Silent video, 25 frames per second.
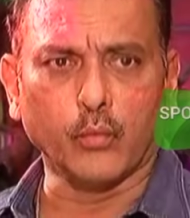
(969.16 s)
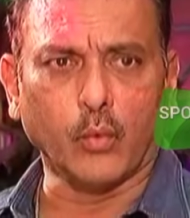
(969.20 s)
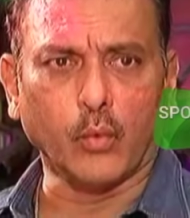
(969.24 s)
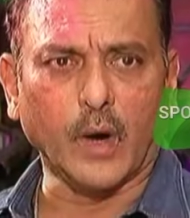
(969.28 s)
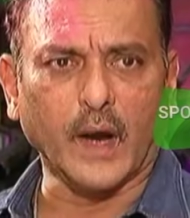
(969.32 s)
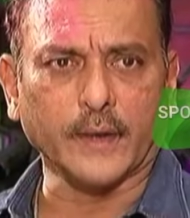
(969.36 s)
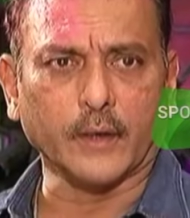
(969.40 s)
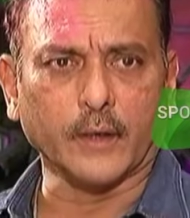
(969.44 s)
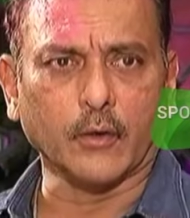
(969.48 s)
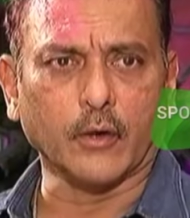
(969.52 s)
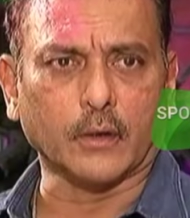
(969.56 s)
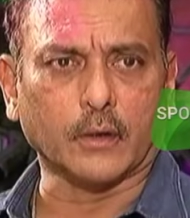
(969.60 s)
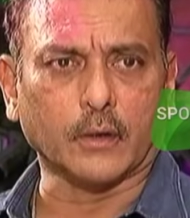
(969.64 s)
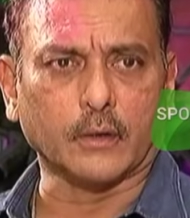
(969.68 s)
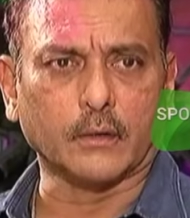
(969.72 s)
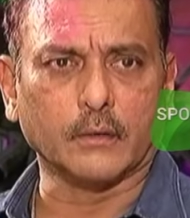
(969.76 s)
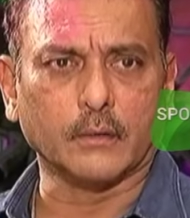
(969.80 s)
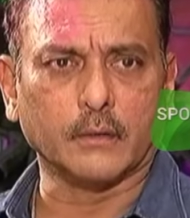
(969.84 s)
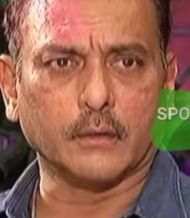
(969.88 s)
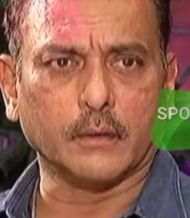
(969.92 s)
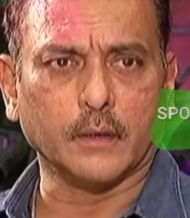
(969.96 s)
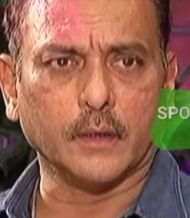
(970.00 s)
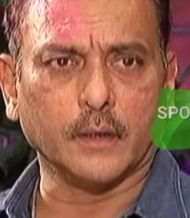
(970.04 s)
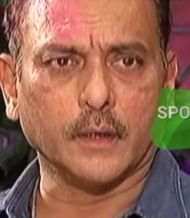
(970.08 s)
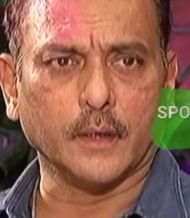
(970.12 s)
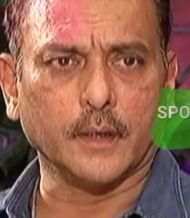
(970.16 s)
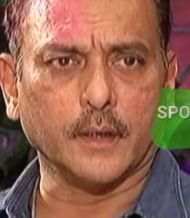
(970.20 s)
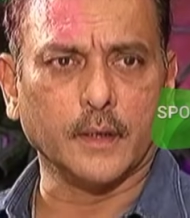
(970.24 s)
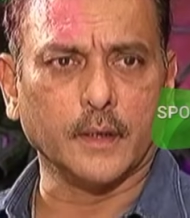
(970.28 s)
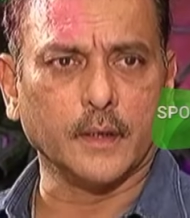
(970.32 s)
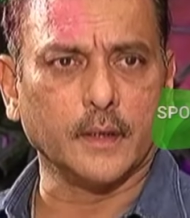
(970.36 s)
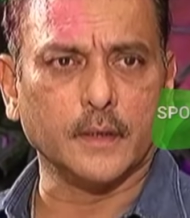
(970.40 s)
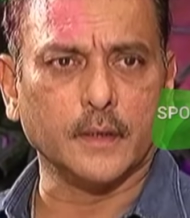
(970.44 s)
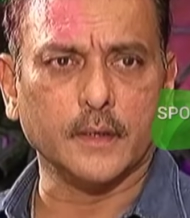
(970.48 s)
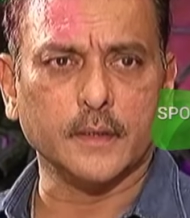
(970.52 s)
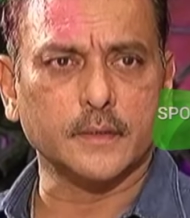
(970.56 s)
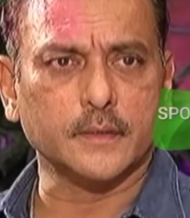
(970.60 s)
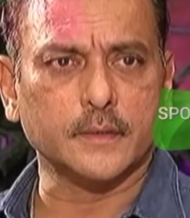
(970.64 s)
conditions? Why not?
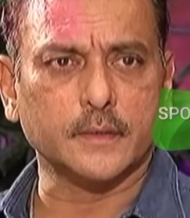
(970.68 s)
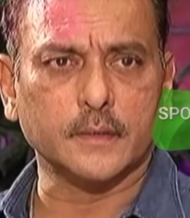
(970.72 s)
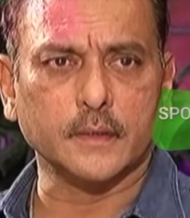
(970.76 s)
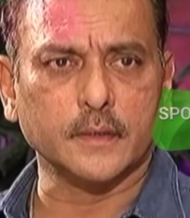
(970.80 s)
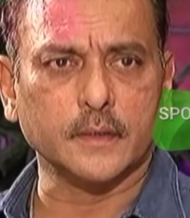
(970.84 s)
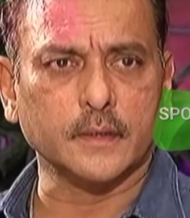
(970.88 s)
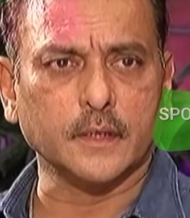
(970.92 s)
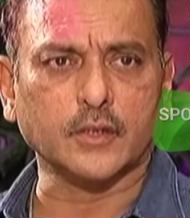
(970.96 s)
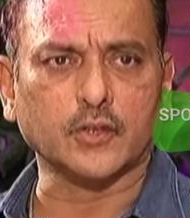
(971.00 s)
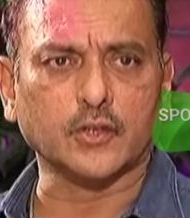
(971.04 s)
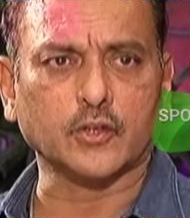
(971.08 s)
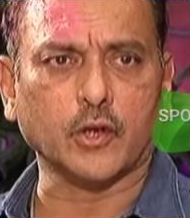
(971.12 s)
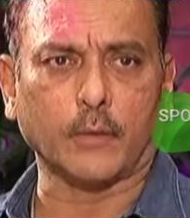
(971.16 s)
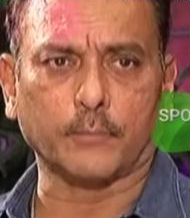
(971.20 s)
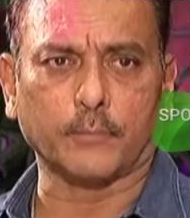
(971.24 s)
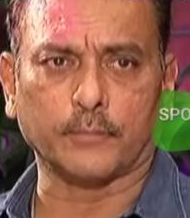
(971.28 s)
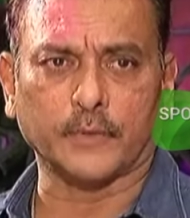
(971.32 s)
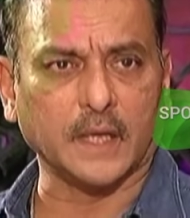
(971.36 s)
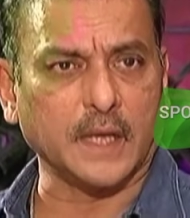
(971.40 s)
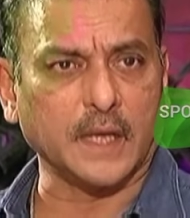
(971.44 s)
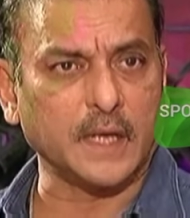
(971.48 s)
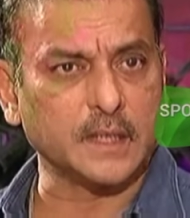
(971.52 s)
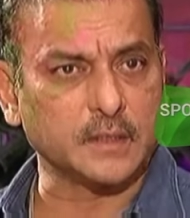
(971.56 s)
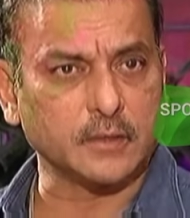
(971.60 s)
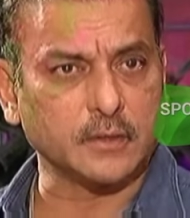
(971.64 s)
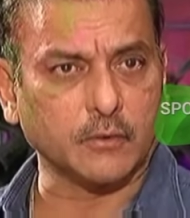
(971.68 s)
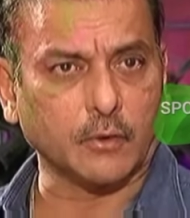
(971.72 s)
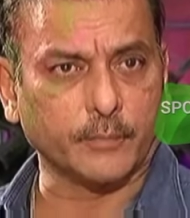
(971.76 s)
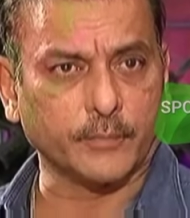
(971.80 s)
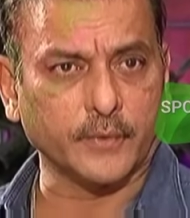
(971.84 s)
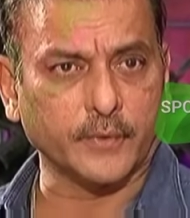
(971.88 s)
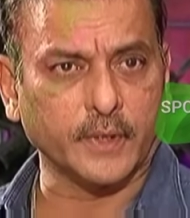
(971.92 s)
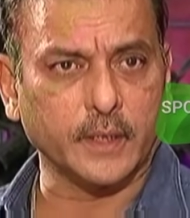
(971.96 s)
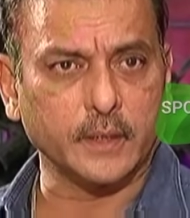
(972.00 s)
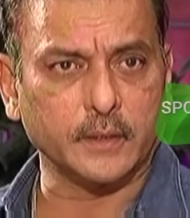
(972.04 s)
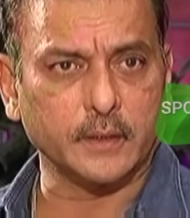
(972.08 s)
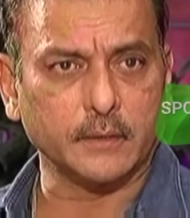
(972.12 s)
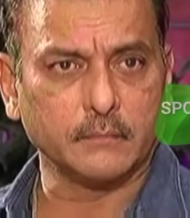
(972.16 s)
He is, is a top-class
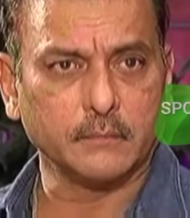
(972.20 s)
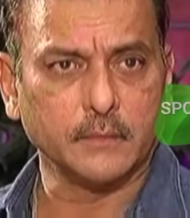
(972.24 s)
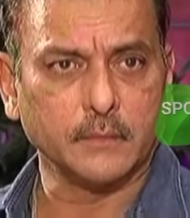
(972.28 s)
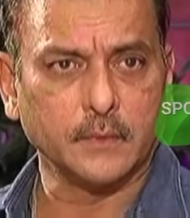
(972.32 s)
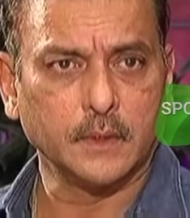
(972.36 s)
operator.